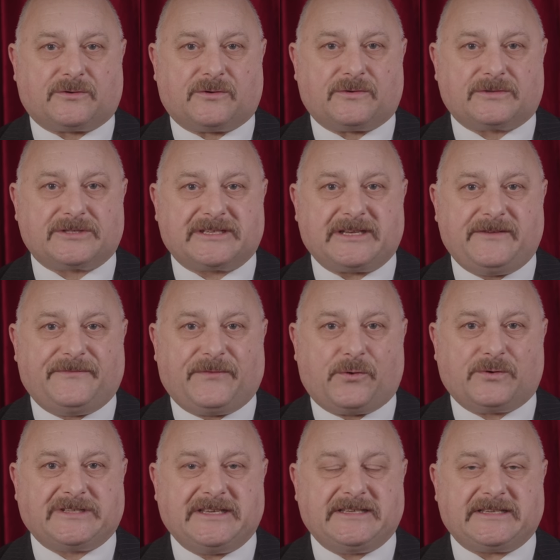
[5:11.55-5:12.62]
or
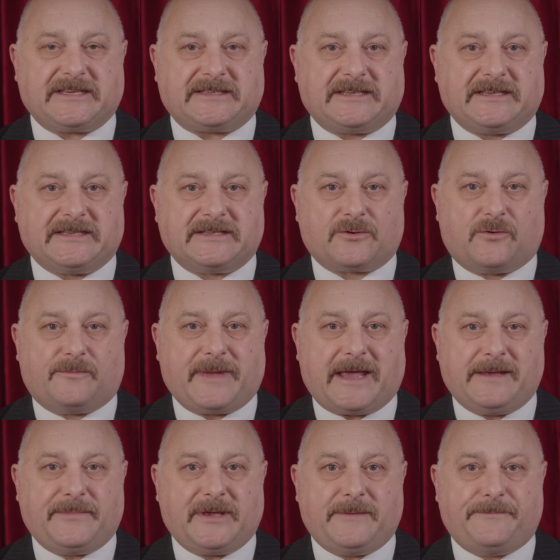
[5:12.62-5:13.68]
C40 cities or
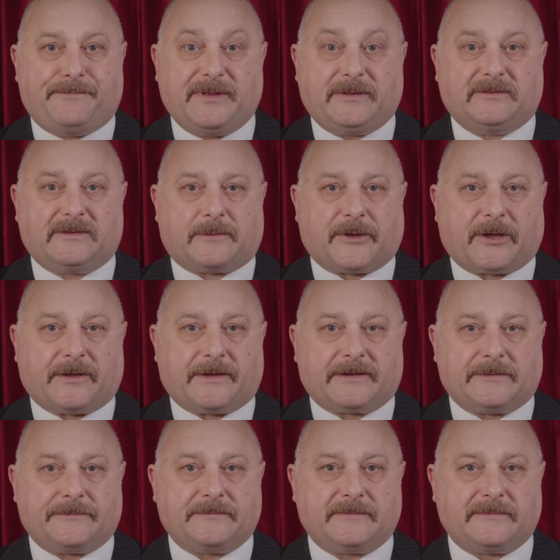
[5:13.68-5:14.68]
maybe Bilderberg?